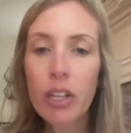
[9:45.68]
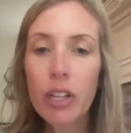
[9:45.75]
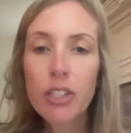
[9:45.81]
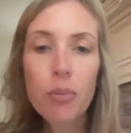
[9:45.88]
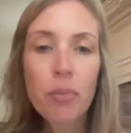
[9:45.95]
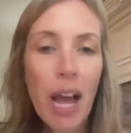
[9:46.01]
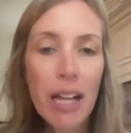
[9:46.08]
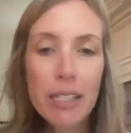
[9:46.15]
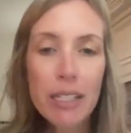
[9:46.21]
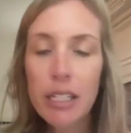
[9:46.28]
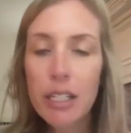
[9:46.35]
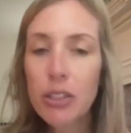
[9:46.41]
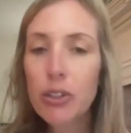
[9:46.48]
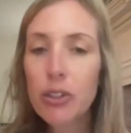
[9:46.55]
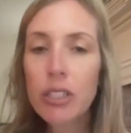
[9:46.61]

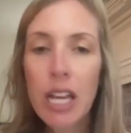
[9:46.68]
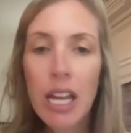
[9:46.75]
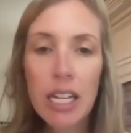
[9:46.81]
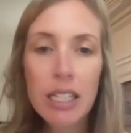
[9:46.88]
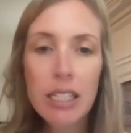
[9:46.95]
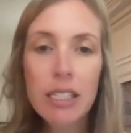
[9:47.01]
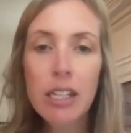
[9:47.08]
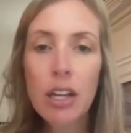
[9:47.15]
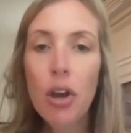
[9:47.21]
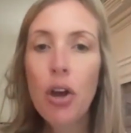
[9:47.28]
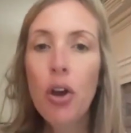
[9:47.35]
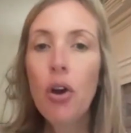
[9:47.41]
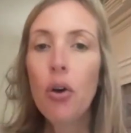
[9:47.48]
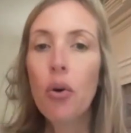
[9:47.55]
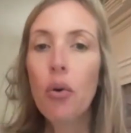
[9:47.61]
gymnastics or dance
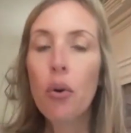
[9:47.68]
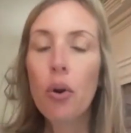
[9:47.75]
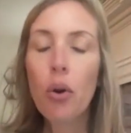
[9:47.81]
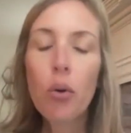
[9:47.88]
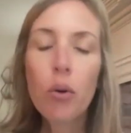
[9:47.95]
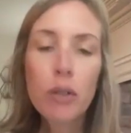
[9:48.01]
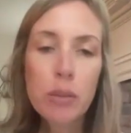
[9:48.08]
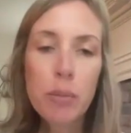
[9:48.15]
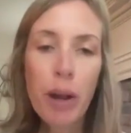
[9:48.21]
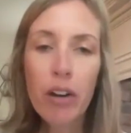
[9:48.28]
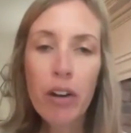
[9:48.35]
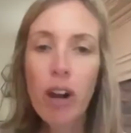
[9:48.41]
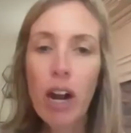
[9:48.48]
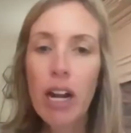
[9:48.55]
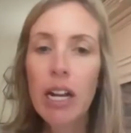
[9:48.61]
or
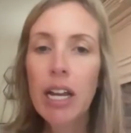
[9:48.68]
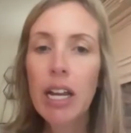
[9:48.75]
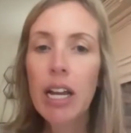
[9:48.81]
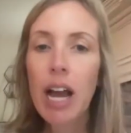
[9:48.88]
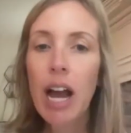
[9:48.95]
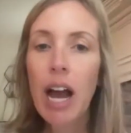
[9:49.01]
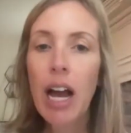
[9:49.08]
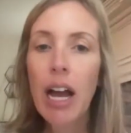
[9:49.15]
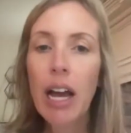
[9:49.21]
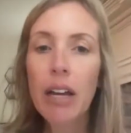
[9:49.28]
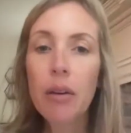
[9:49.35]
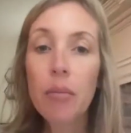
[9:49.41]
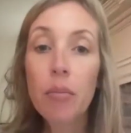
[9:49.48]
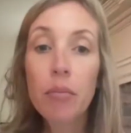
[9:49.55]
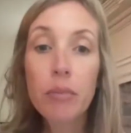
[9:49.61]
horseback riding.
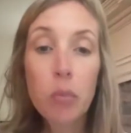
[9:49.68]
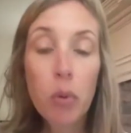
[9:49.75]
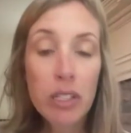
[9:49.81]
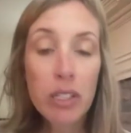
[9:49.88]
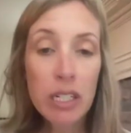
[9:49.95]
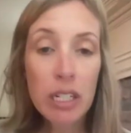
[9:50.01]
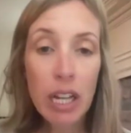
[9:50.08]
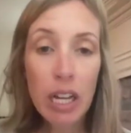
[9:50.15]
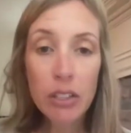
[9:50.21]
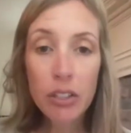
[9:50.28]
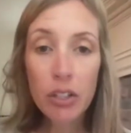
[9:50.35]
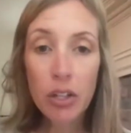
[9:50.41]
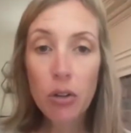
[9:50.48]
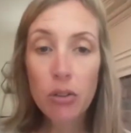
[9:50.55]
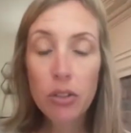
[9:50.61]
I wasn't allowed
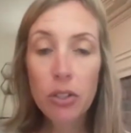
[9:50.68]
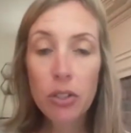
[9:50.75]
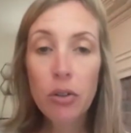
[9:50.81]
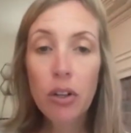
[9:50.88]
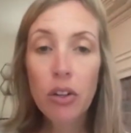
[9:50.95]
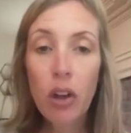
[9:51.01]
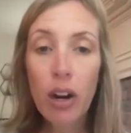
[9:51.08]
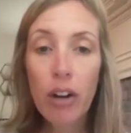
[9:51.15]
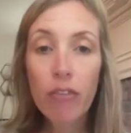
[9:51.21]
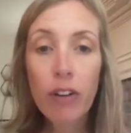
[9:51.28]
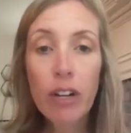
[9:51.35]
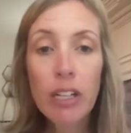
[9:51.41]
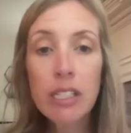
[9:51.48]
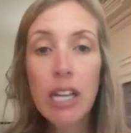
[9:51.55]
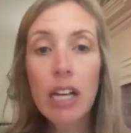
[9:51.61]
to go to a lot of
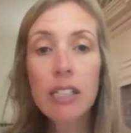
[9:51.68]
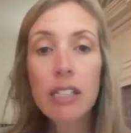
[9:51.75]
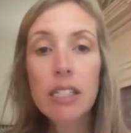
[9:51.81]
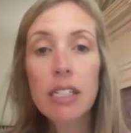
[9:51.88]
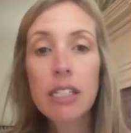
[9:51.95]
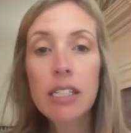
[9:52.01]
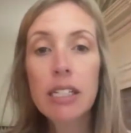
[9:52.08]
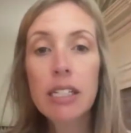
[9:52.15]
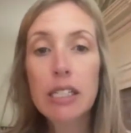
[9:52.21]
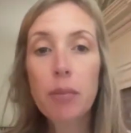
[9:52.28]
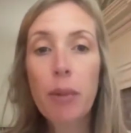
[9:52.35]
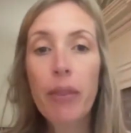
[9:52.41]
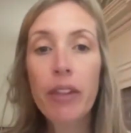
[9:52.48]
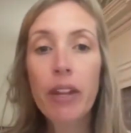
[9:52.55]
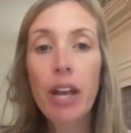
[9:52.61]
friends' houses and
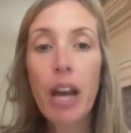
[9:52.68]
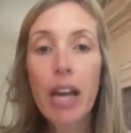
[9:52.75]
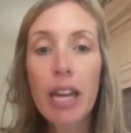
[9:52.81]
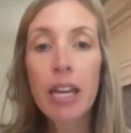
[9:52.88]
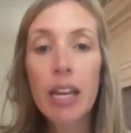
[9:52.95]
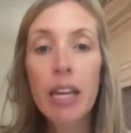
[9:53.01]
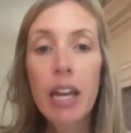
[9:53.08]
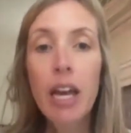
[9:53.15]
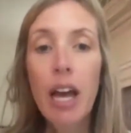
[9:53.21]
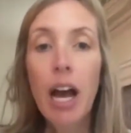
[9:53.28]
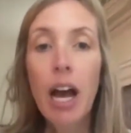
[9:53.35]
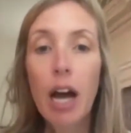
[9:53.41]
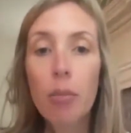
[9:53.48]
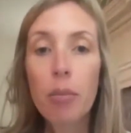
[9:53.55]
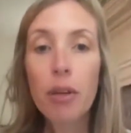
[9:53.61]
spend the night.
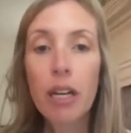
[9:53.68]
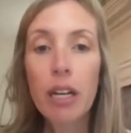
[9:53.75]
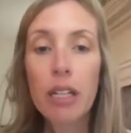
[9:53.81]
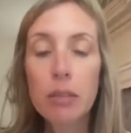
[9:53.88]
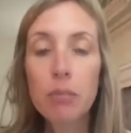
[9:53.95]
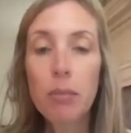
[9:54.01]
because